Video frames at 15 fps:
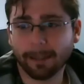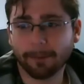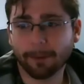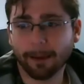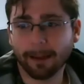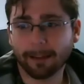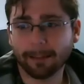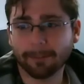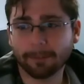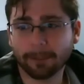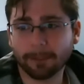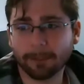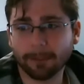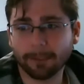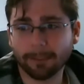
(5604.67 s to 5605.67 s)
I, I didn't even
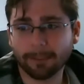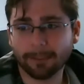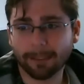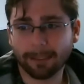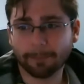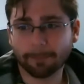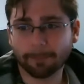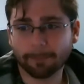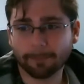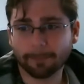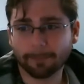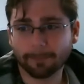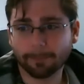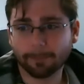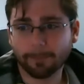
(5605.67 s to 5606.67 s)
go with a good game.
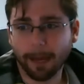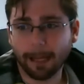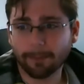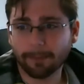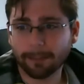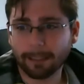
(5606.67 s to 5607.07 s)
I don't hmm.